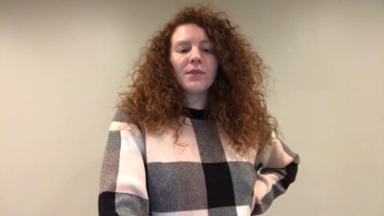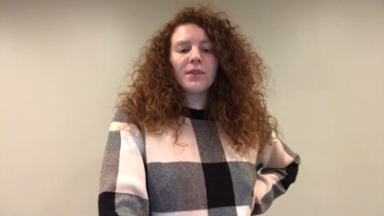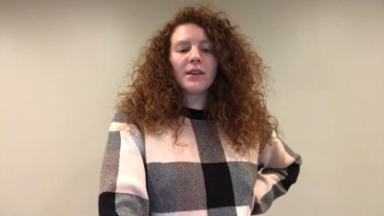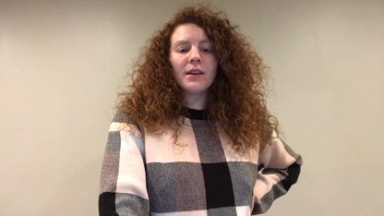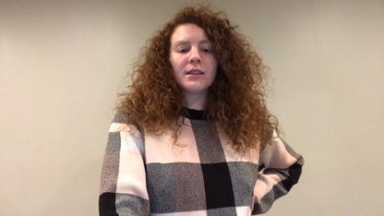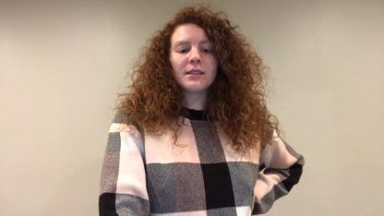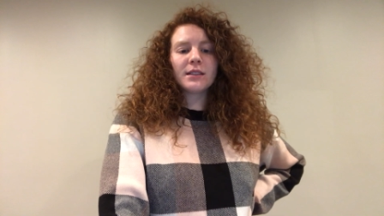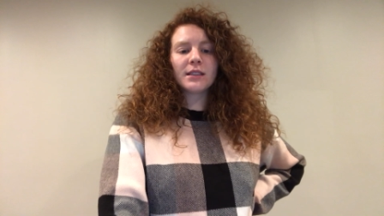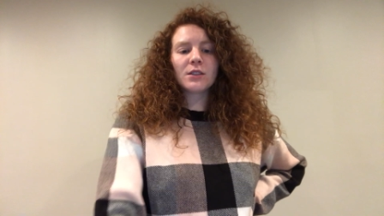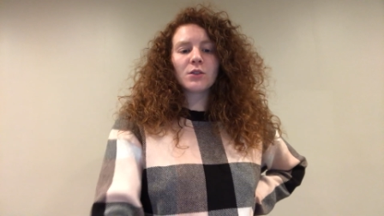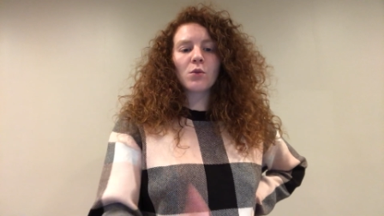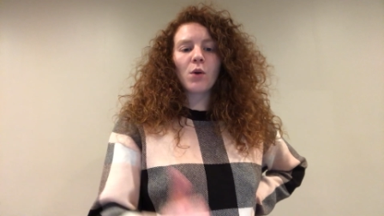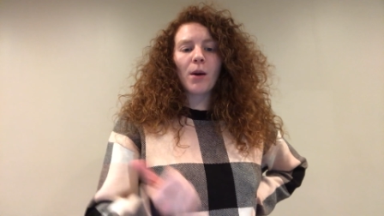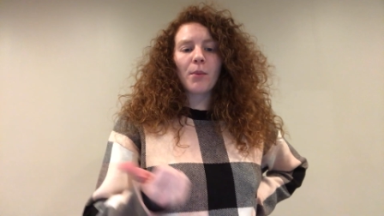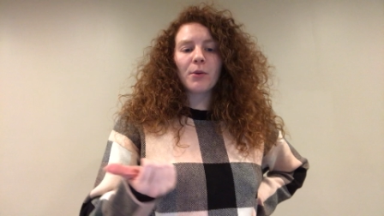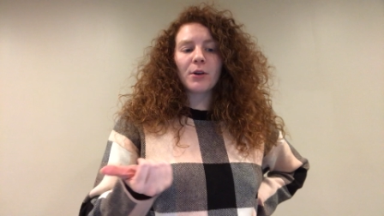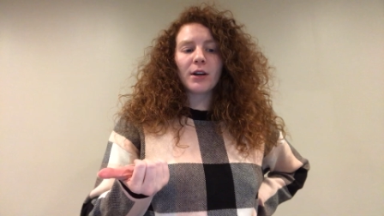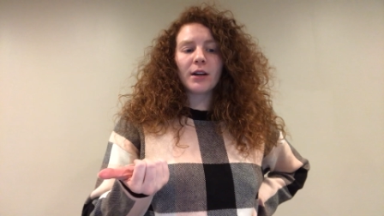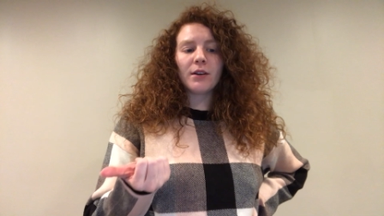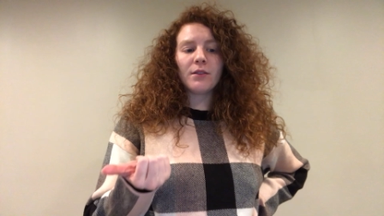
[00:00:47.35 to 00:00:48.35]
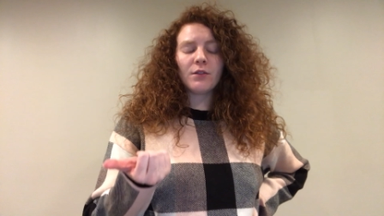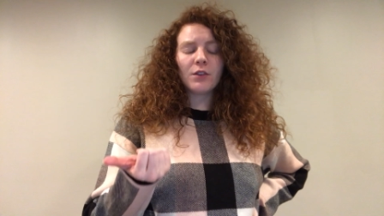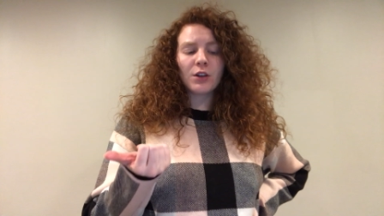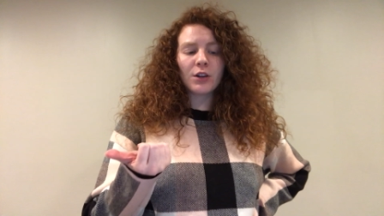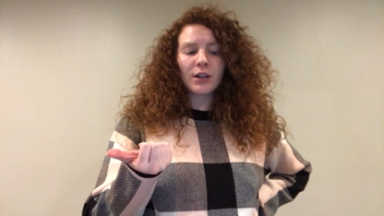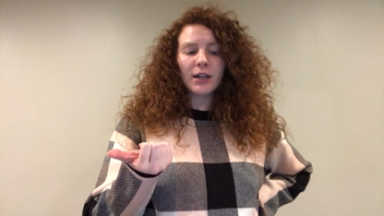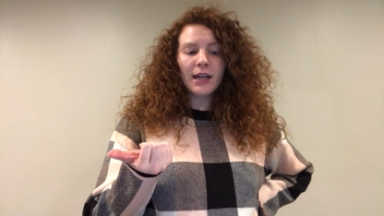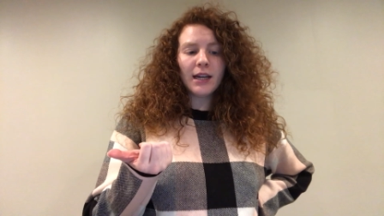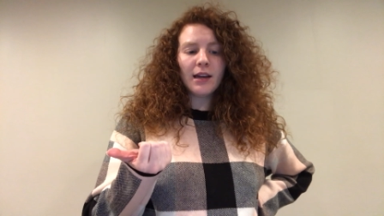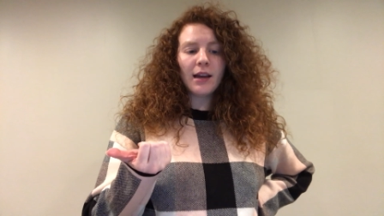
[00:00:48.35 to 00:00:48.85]
This is cooperative
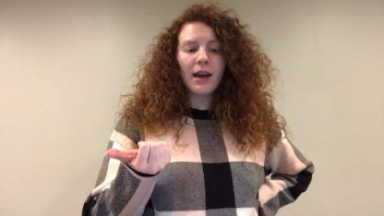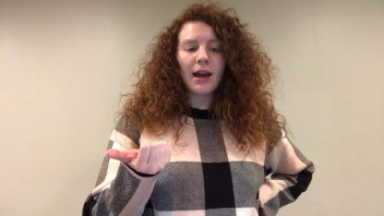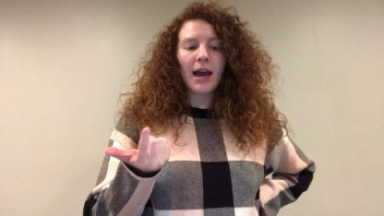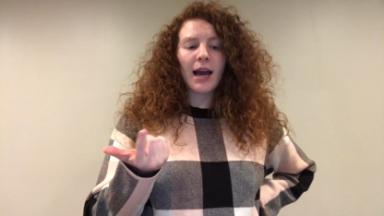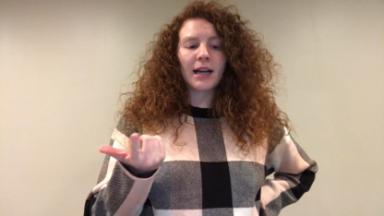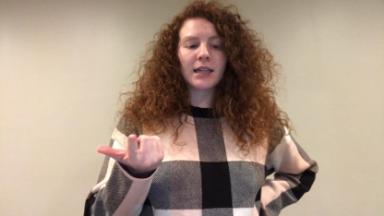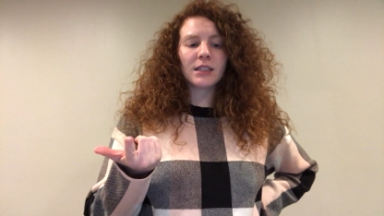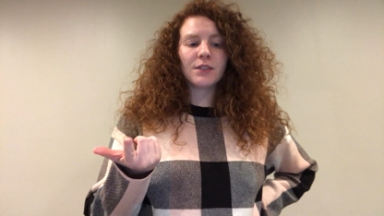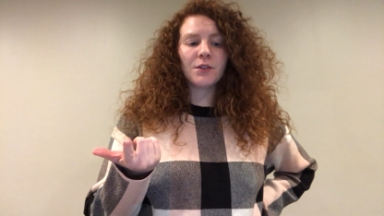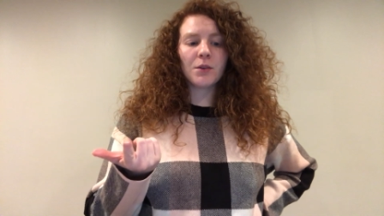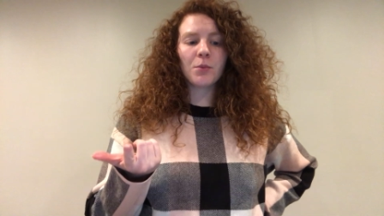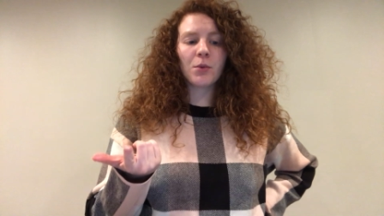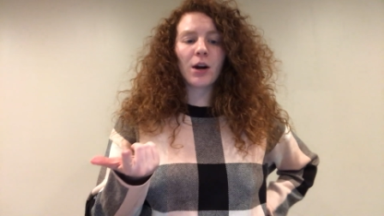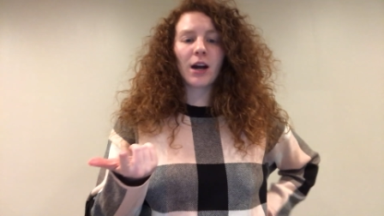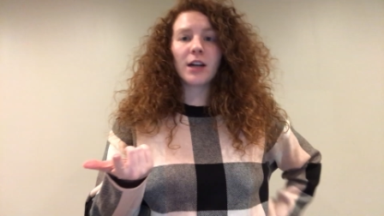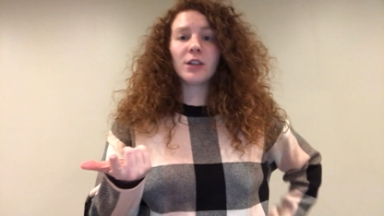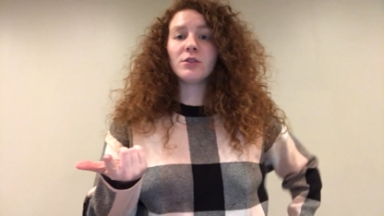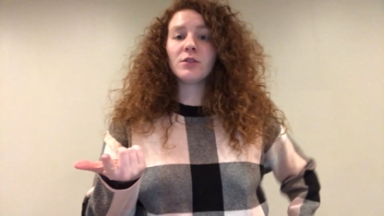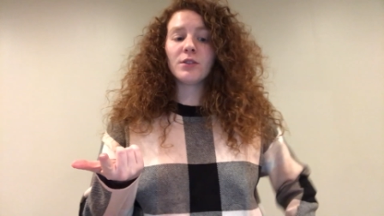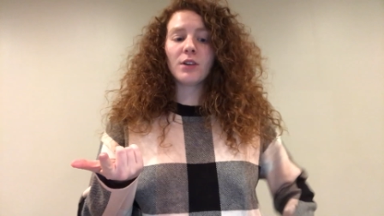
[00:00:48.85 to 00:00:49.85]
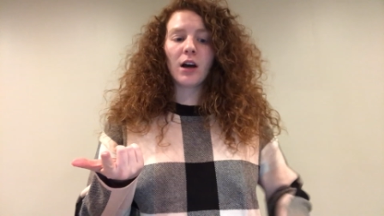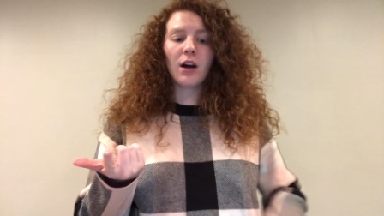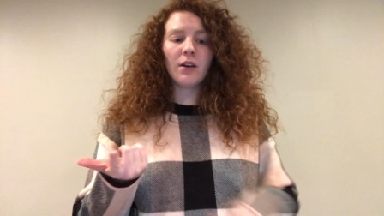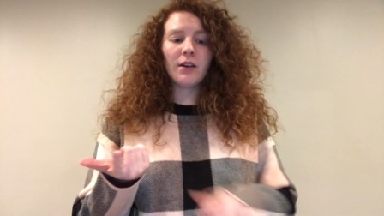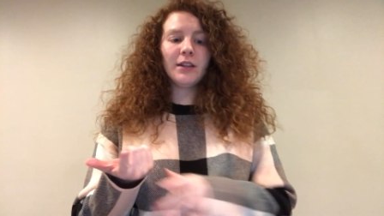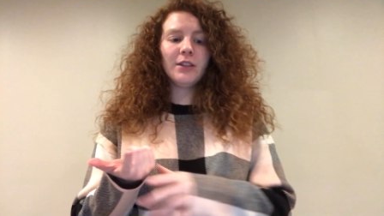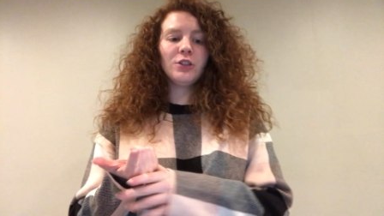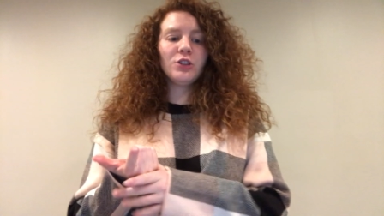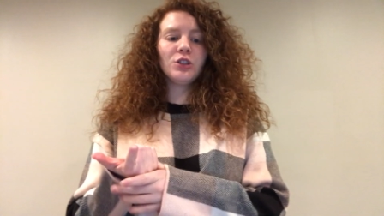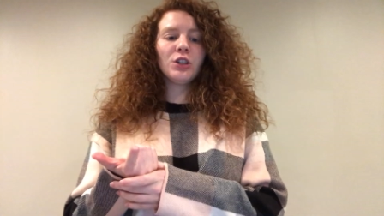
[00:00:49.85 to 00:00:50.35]
learning, active applied
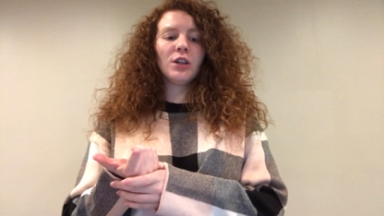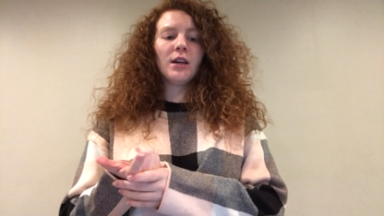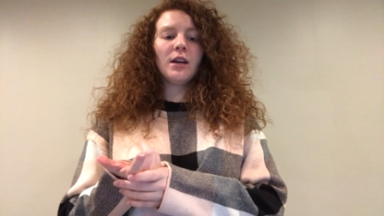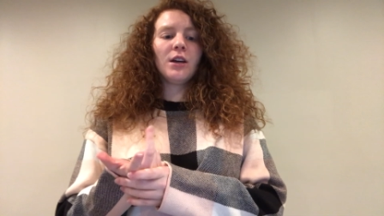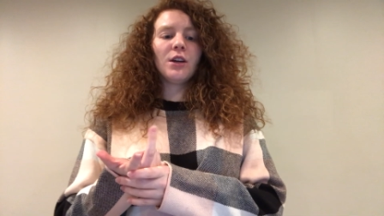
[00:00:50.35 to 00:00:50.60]
knowledge,